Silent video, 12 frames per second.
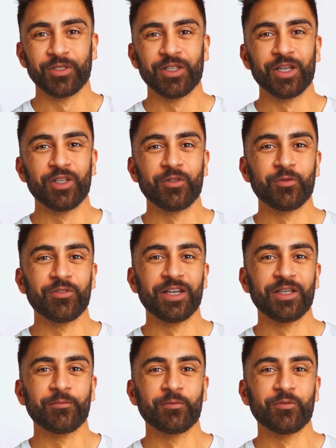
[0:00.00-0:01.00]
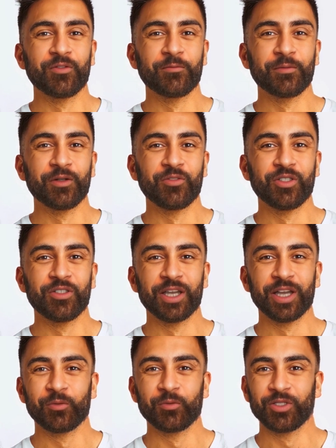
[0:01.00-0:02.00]
include net profit margin
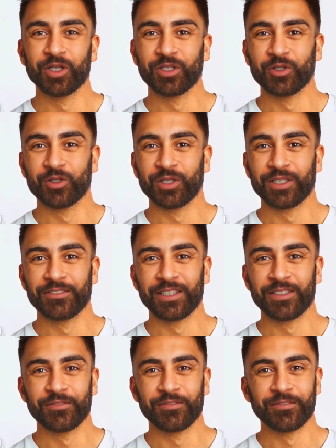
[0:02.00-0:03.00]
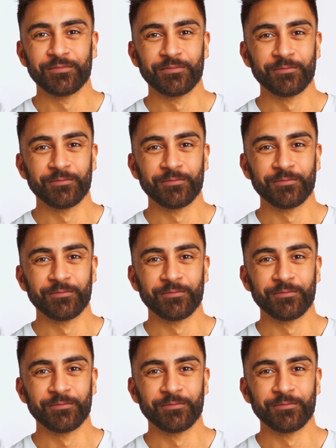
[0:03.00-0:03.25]
and return on assets.